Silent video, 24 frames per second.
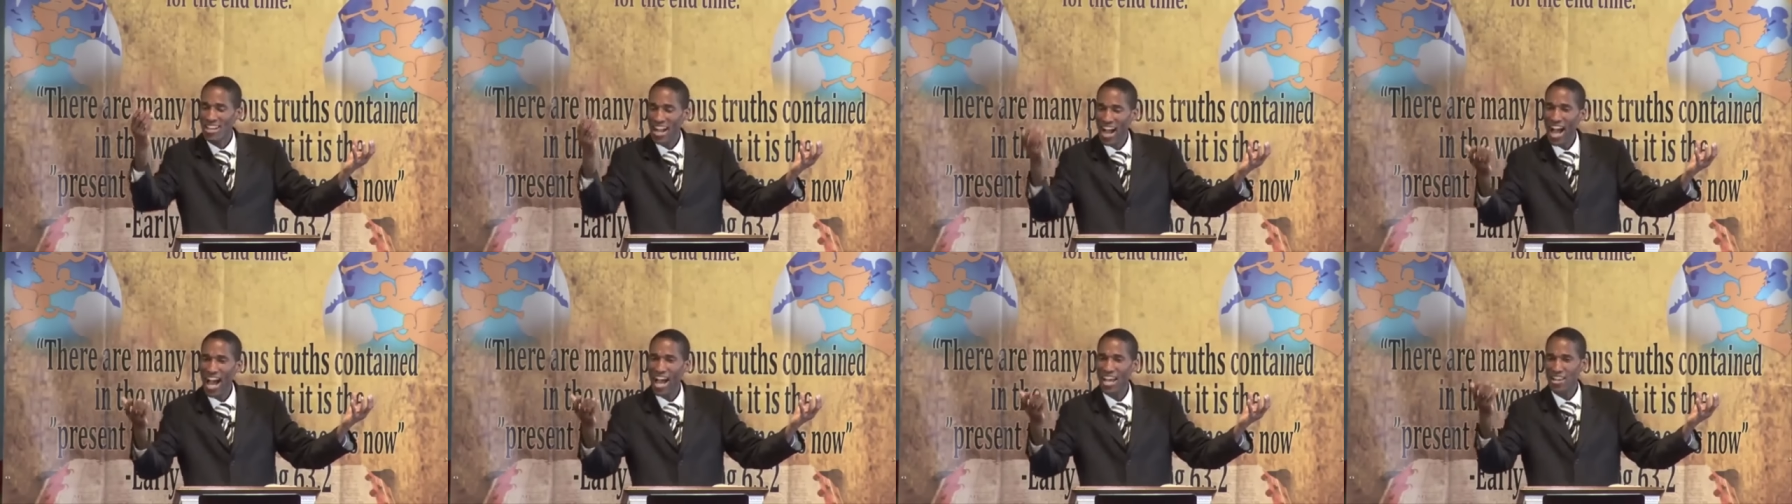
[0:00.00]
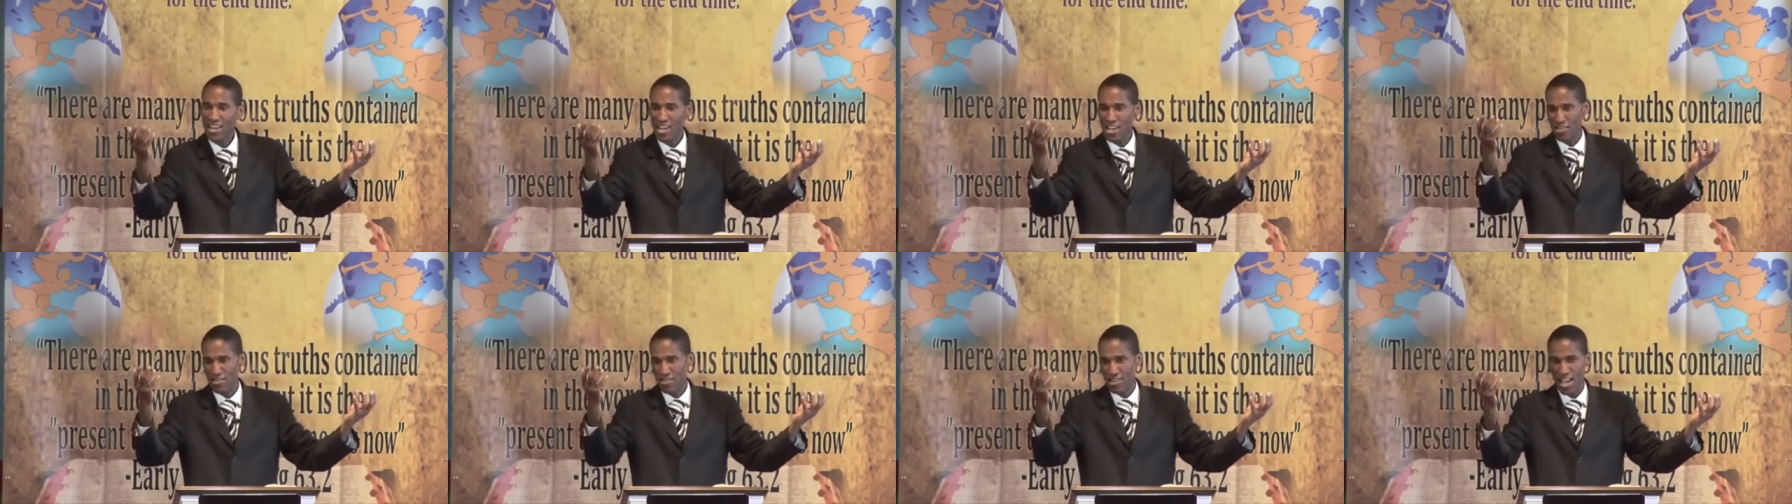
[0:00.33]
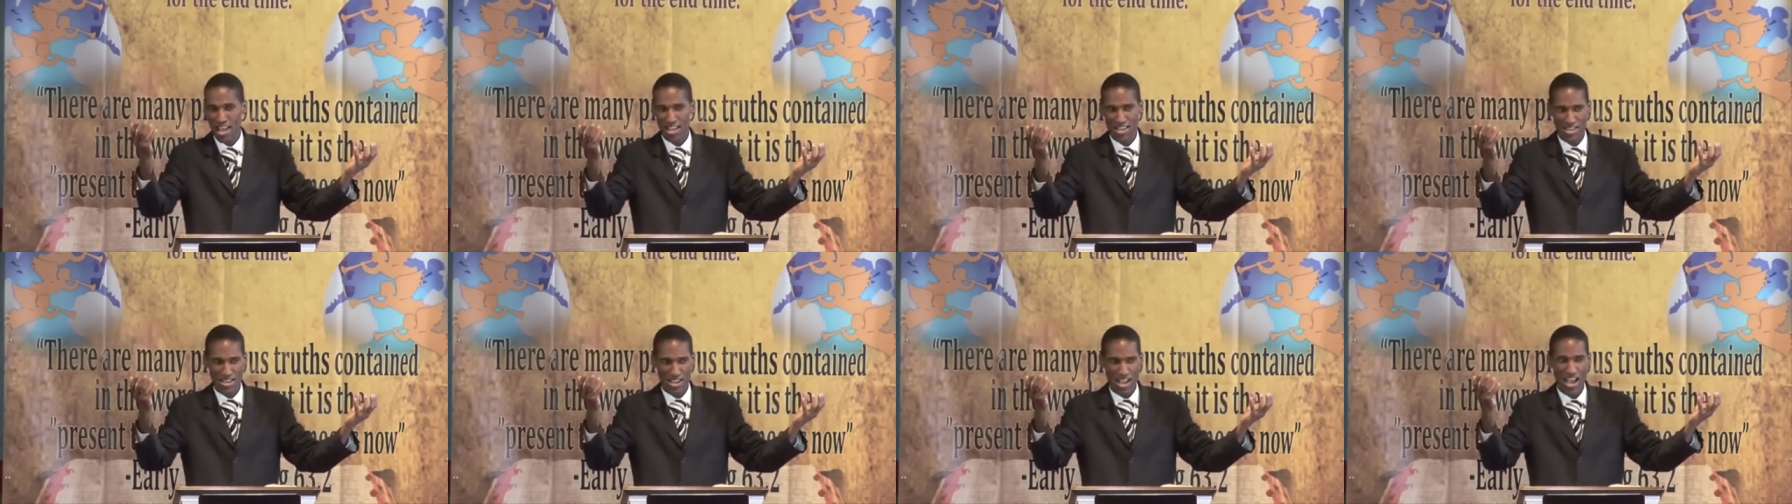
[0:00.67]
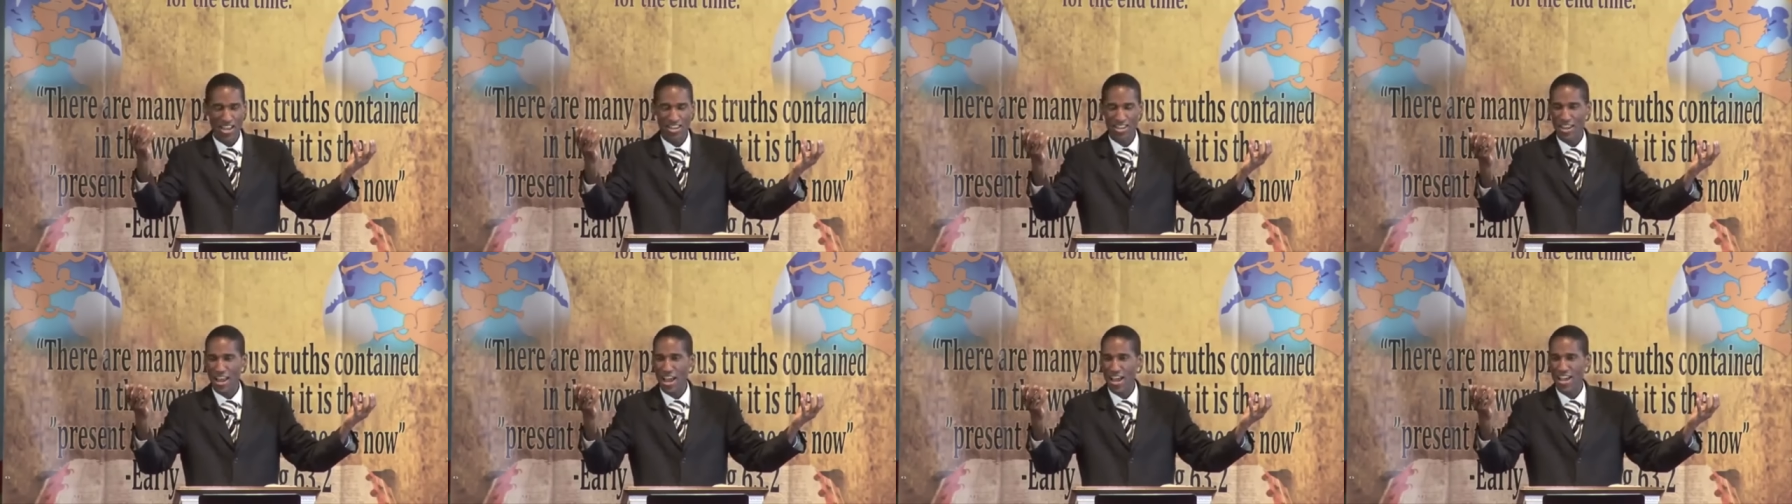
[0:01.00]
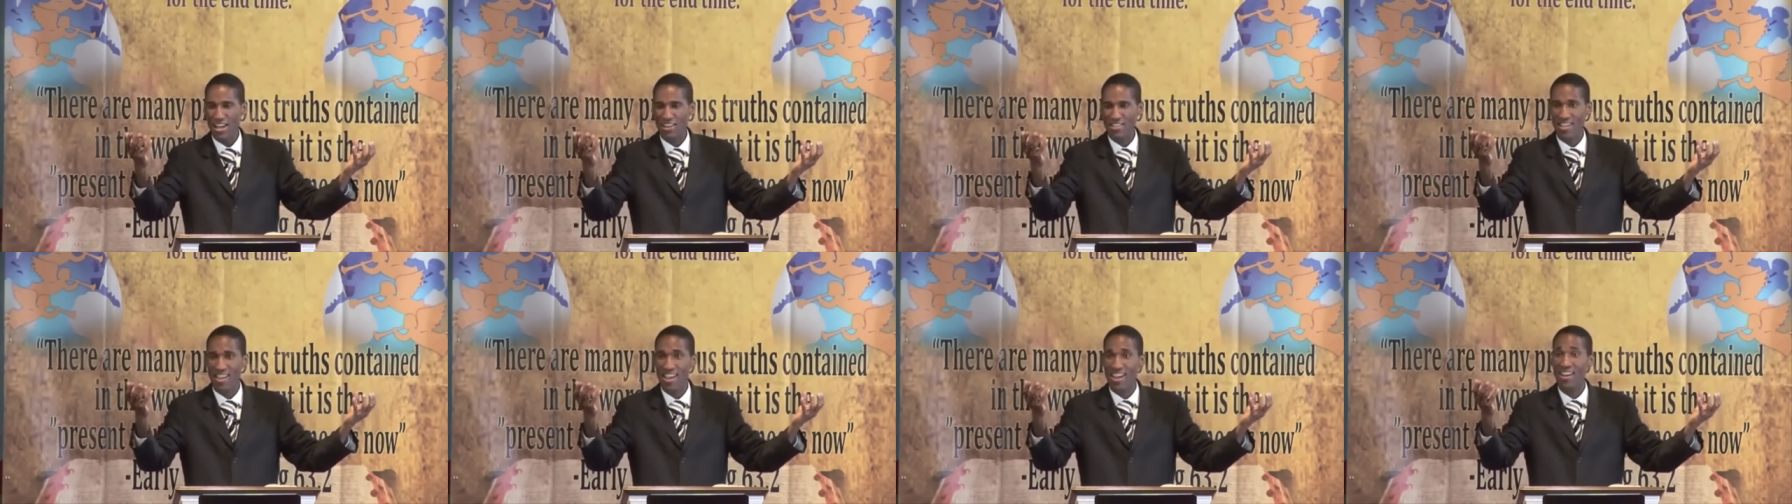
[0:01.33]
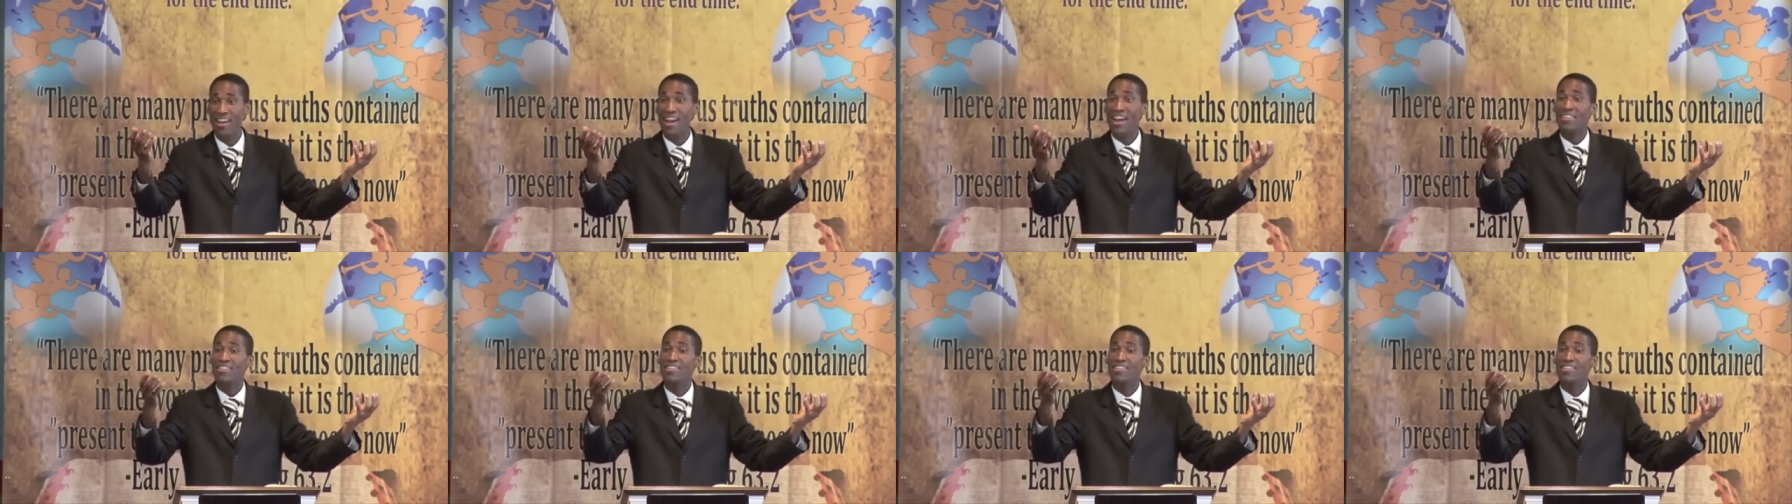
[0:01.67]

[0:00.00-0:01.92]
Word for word: God is telling Ananias here.